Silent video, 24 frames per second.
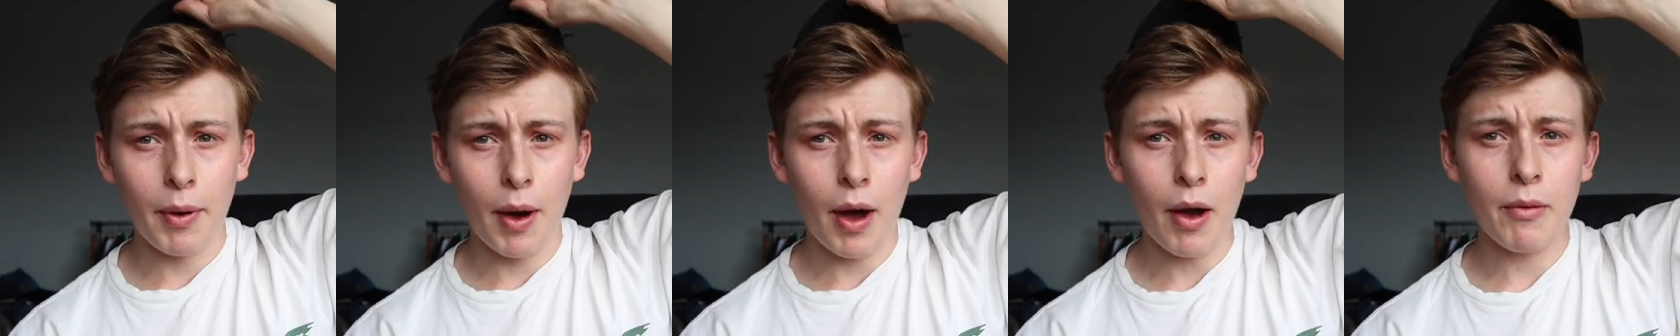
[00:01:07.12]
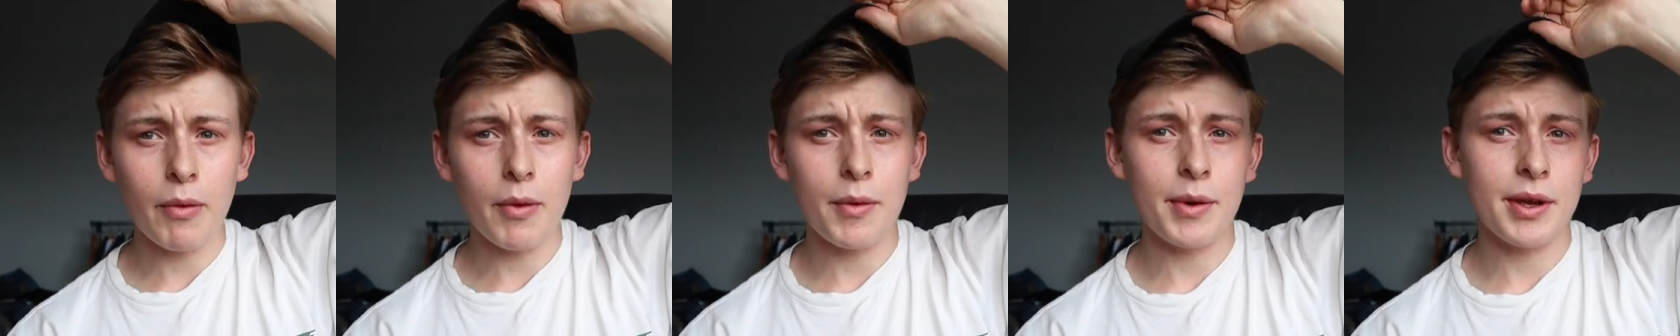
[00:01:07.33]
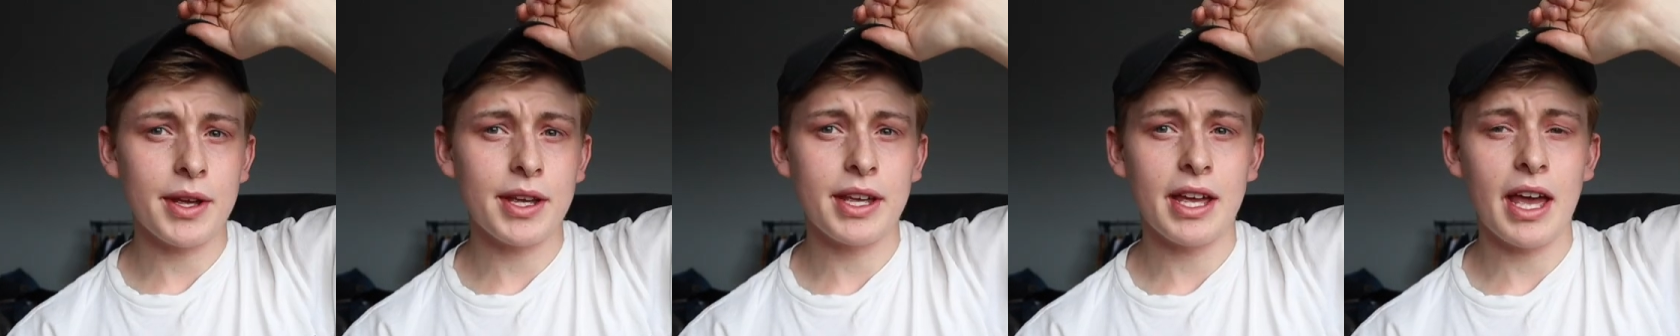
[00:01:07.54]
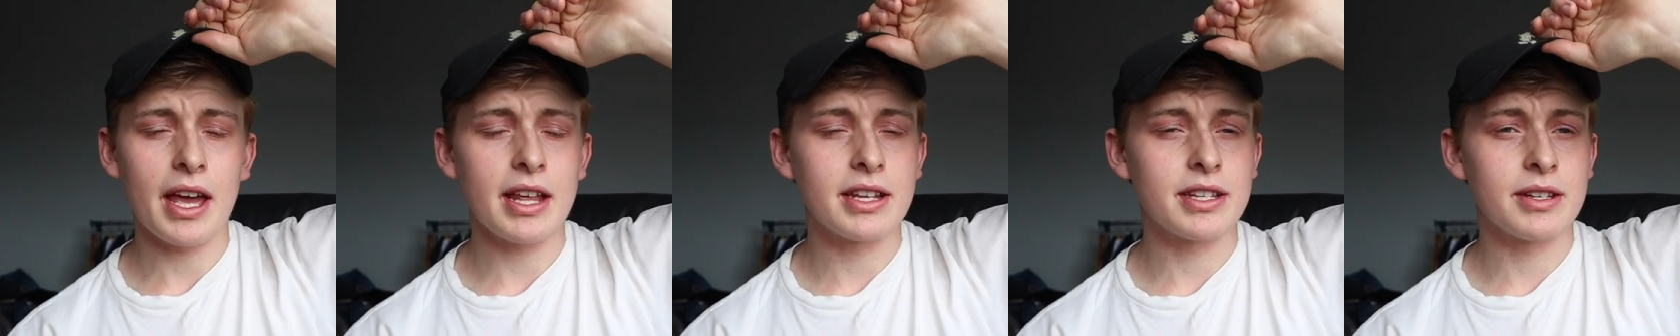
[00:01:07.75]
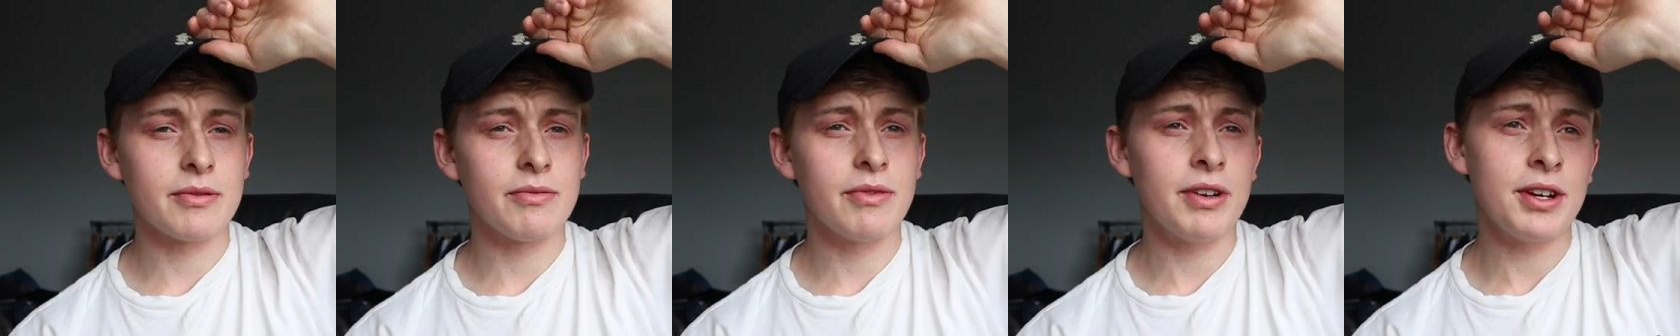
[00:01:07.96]
but we've been
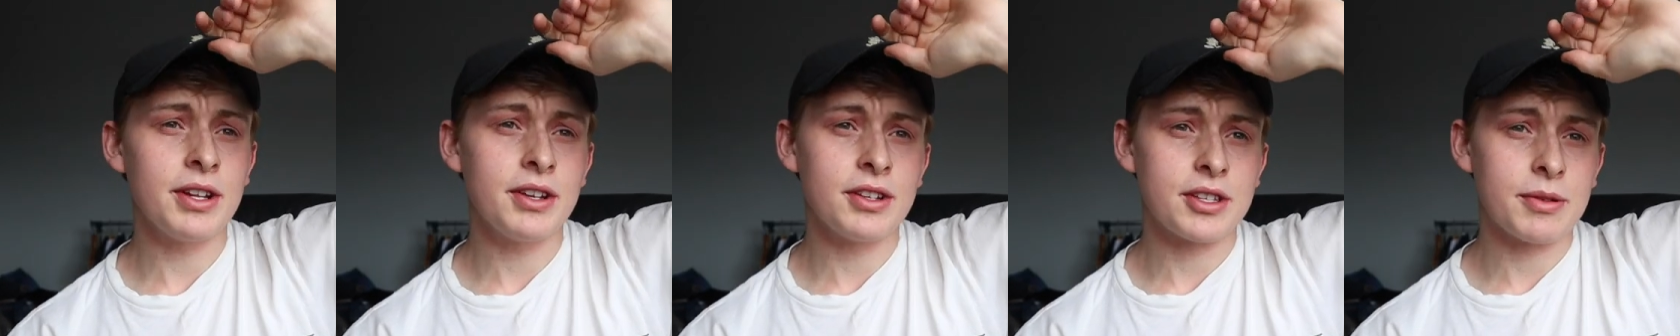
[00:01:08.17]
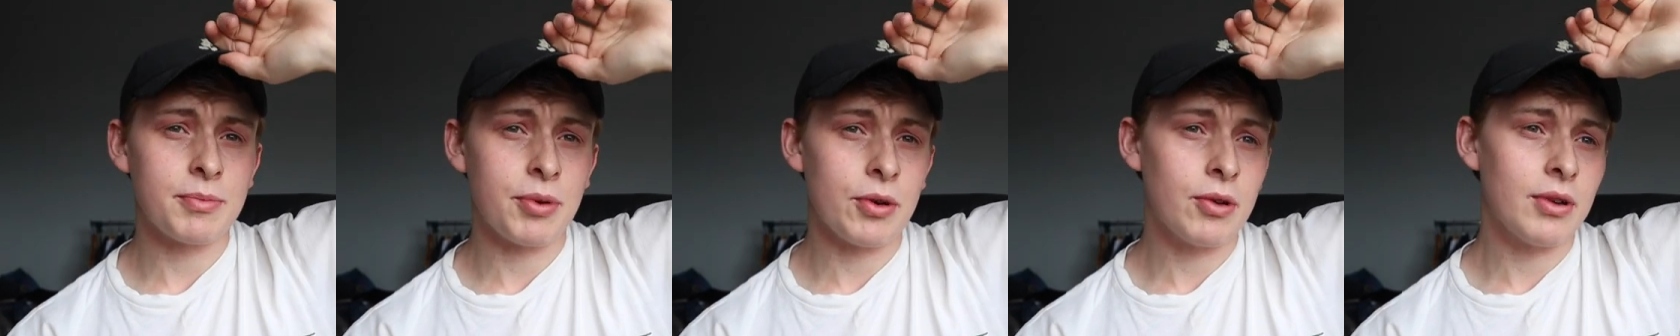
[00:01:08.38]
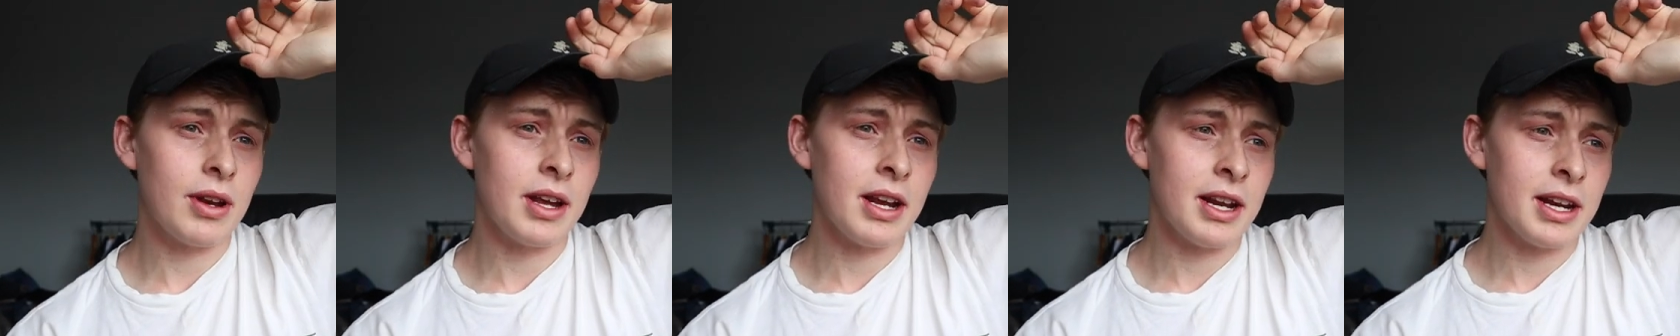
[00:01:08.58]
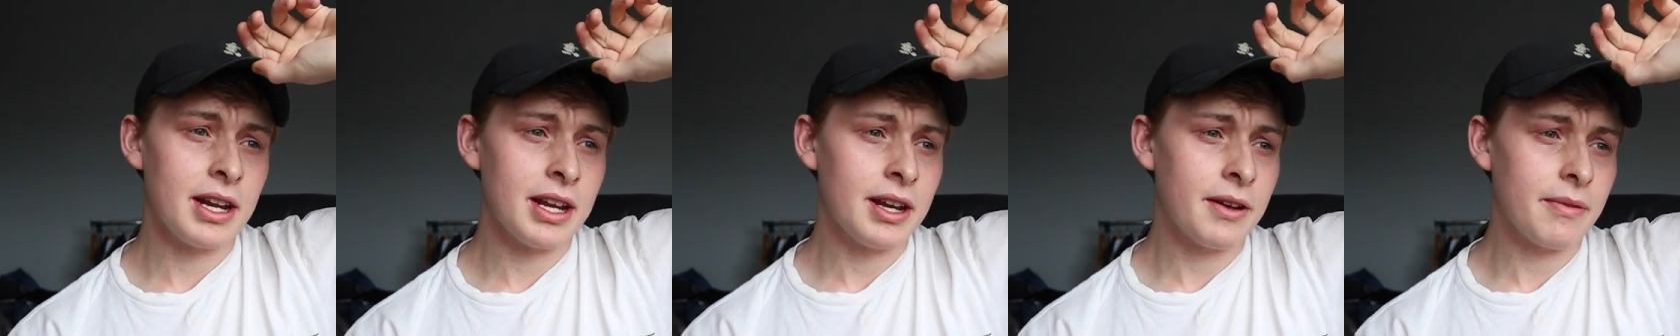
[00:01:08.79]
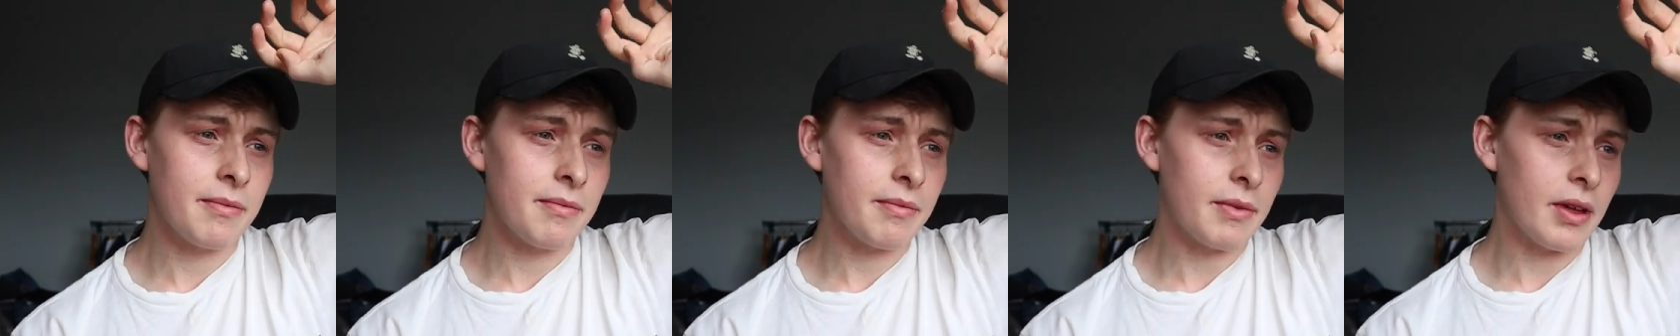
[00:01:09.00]
getting some really good support
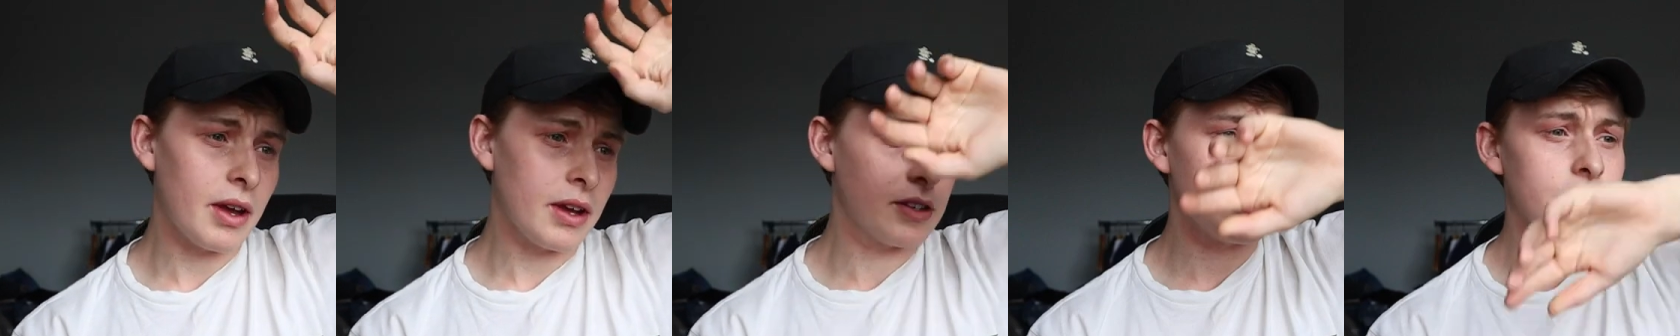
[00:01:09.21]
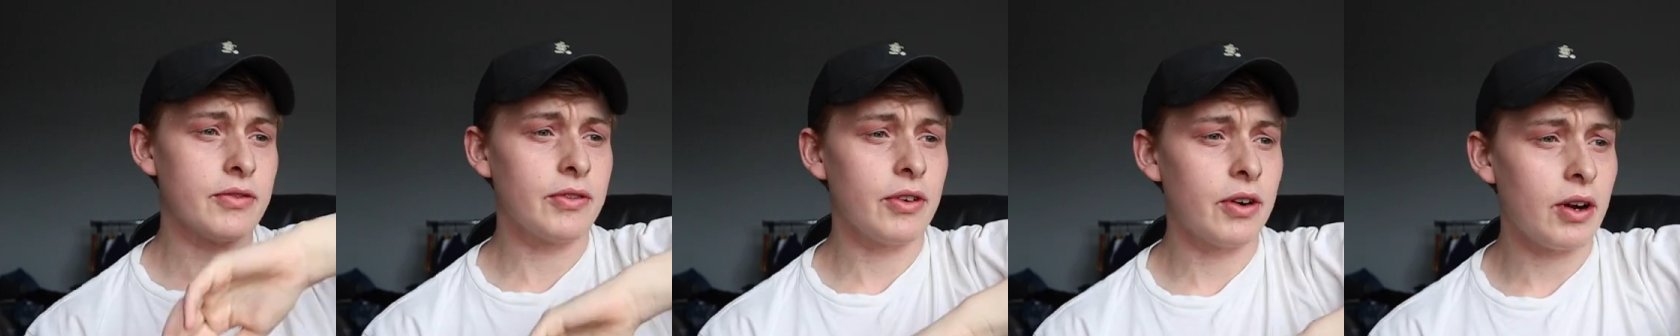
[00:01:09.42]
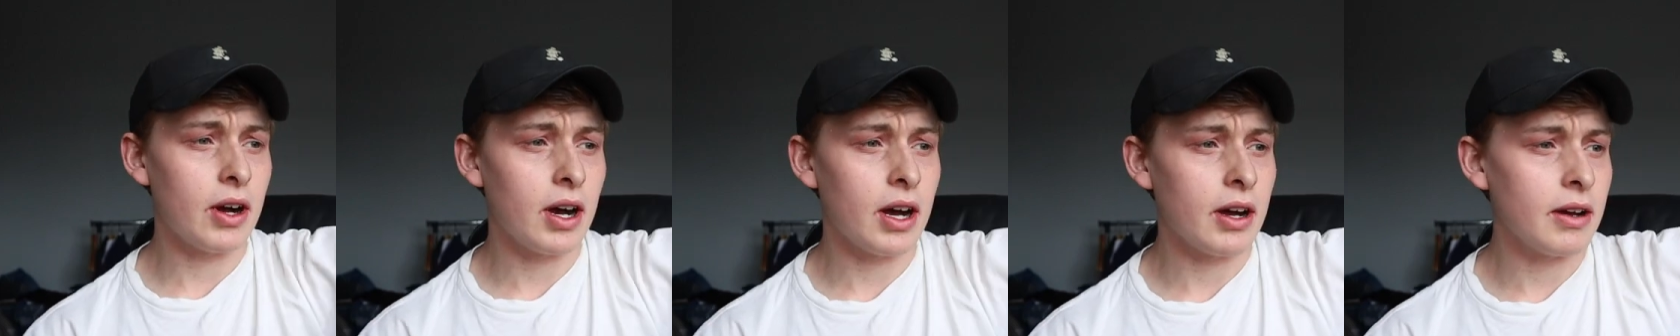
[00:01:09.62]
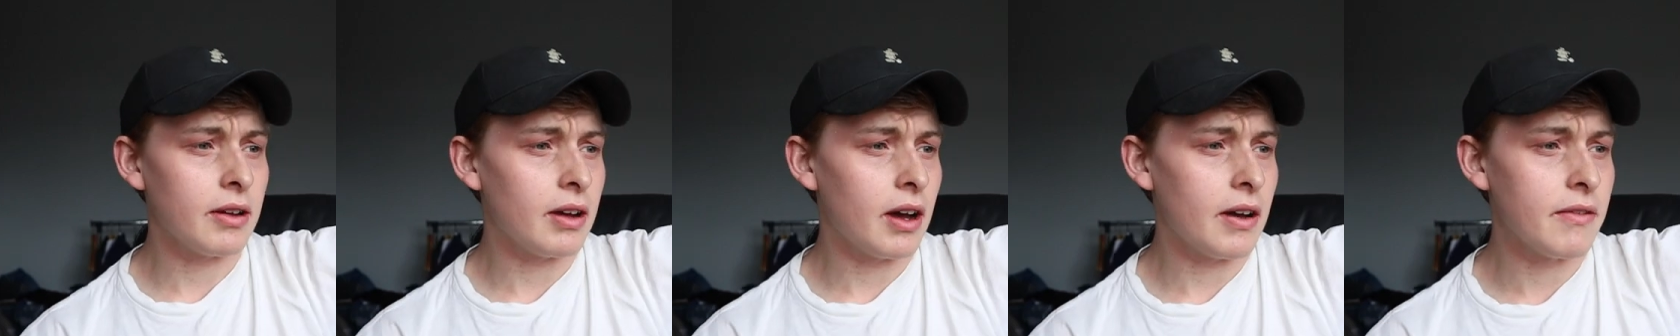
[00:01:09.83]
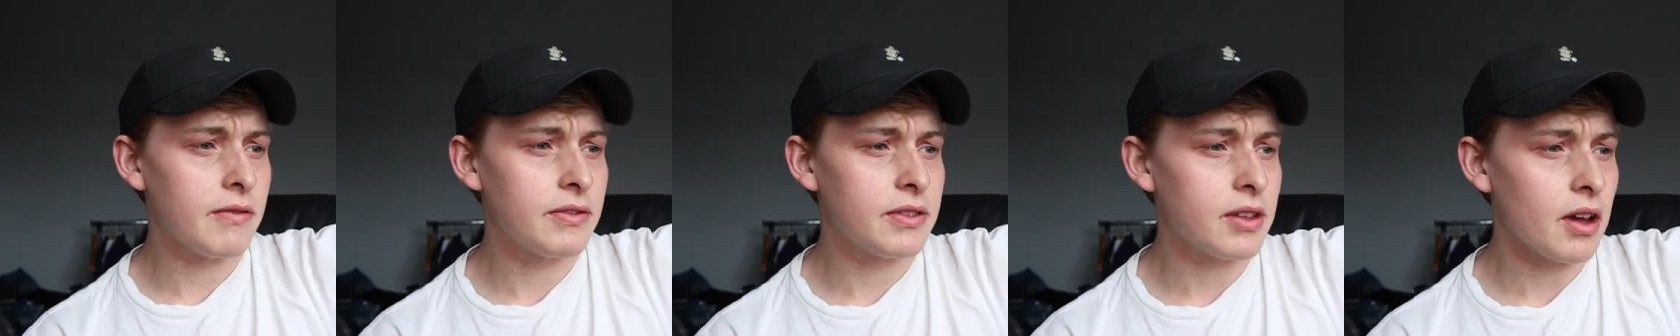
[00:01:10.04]
lately. I just thought,
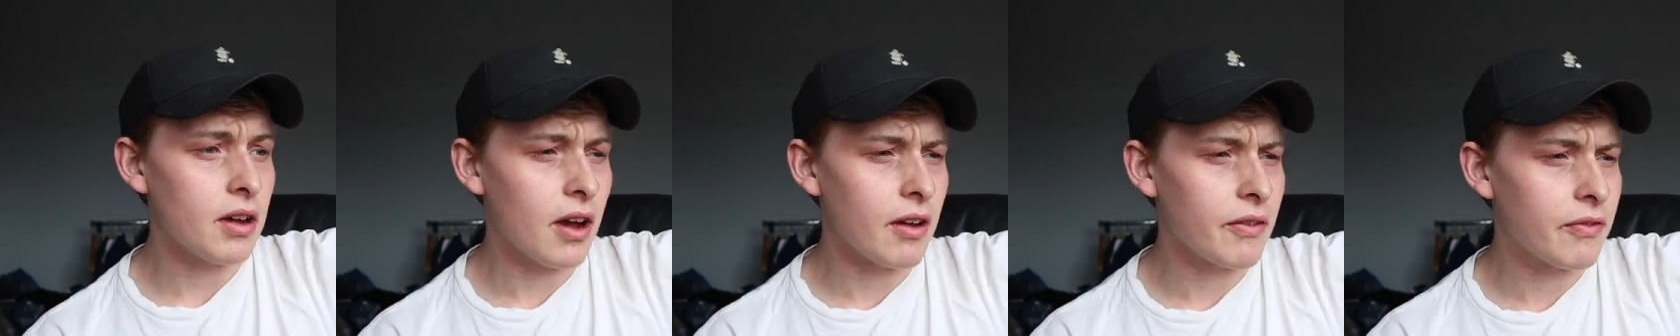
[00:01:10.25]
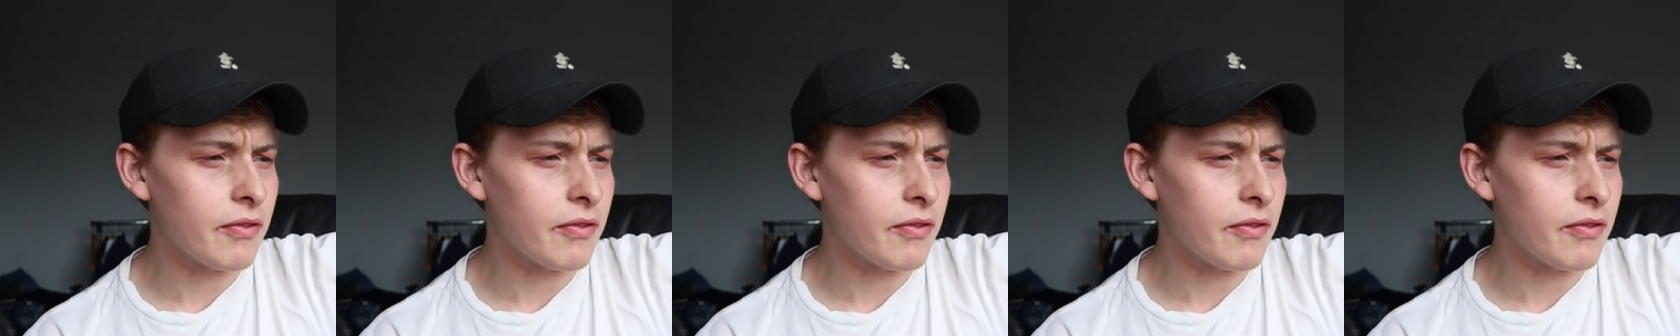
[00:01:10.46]
I, I, don't,